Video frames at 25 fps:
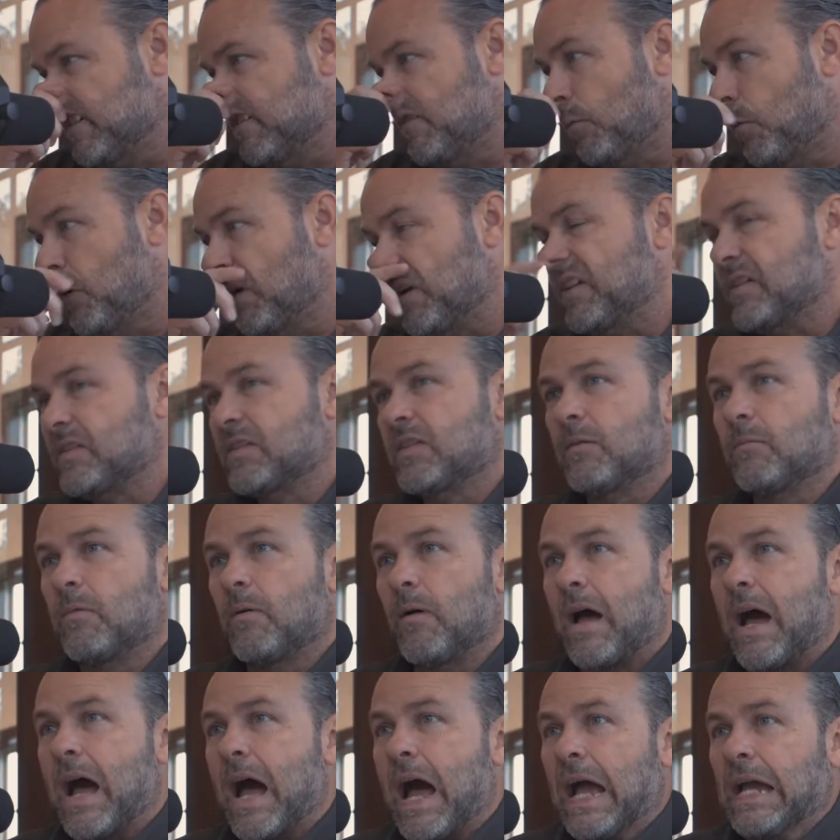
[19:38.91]
What is the
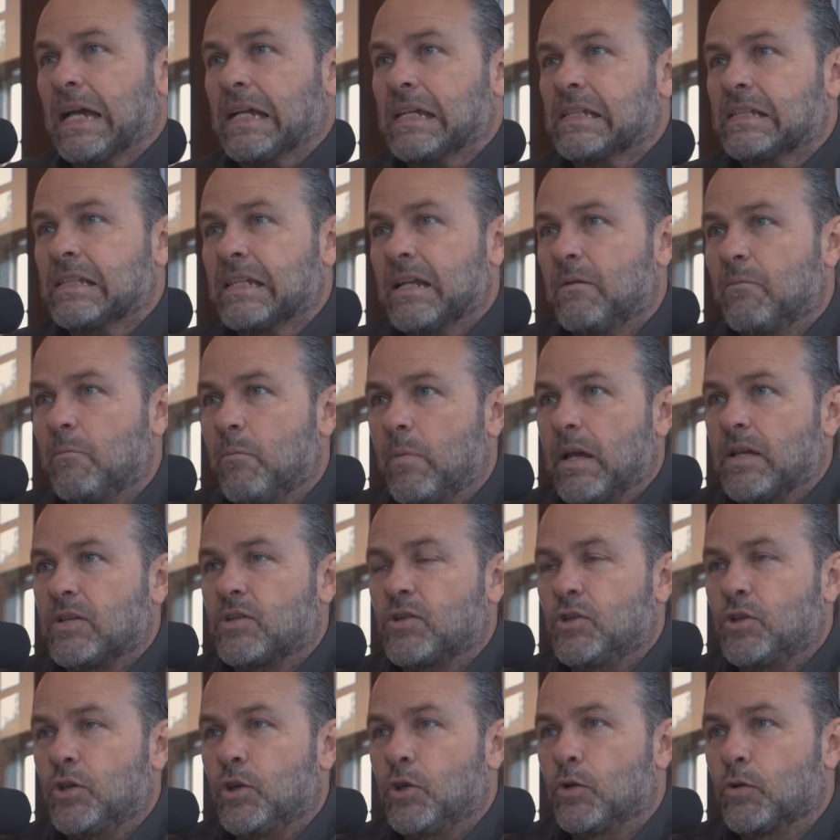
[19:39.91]
highest and
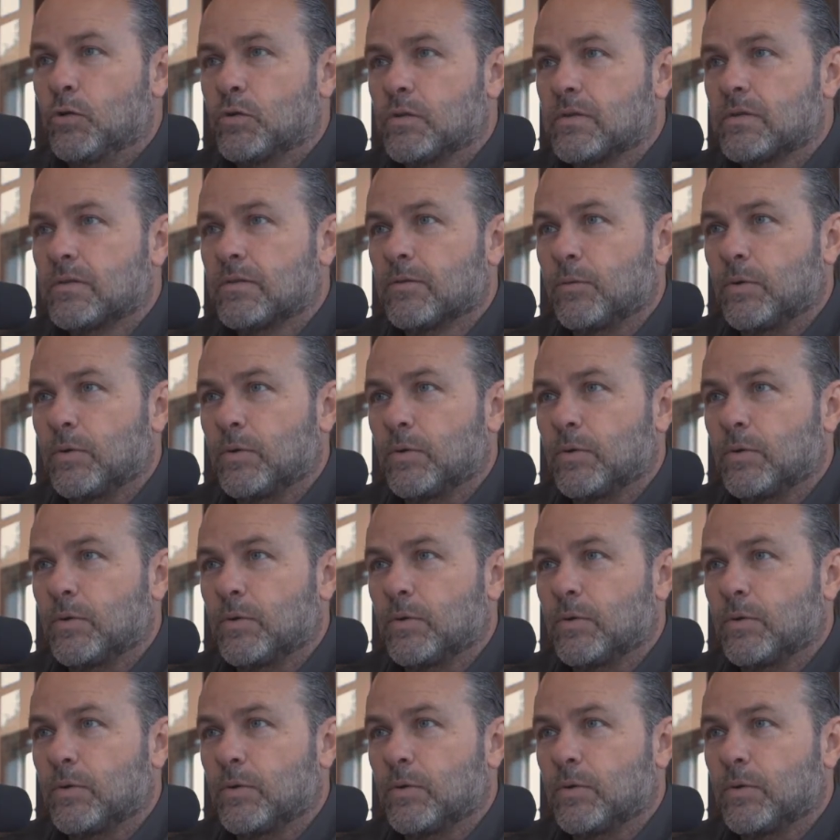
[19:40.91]
best use,